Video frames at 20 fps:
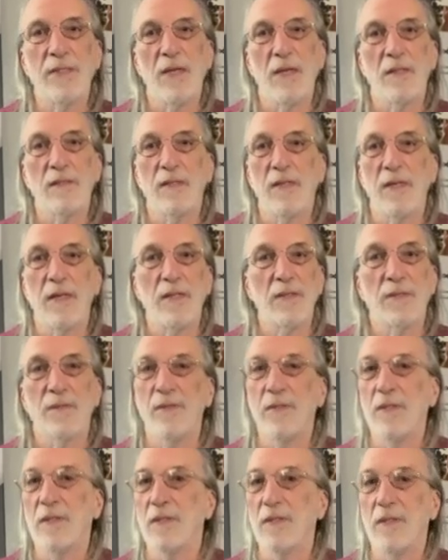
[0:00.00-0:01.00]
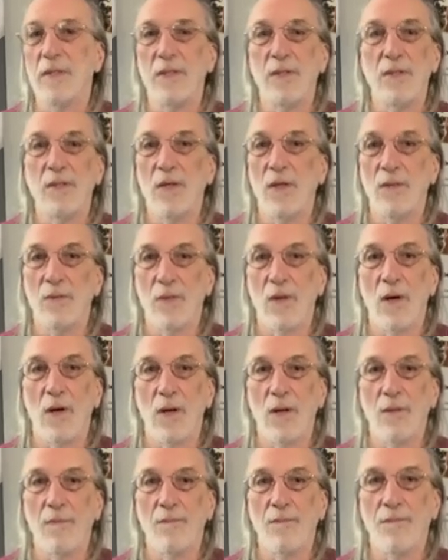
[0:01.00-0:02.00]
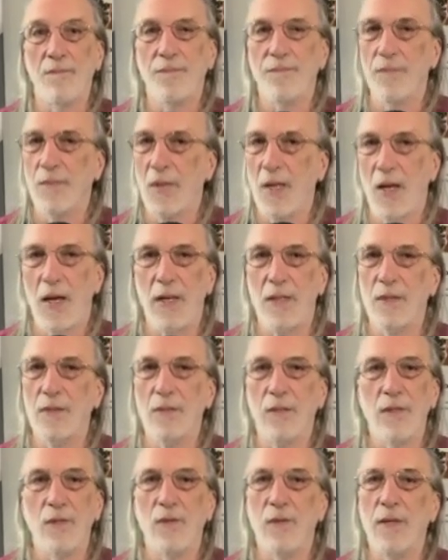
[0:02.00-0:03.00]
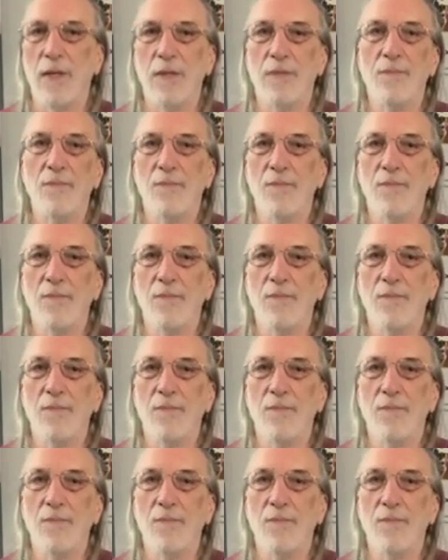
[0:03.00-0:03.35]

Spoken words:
held that Israel can do no wrong. Now, I don't agree.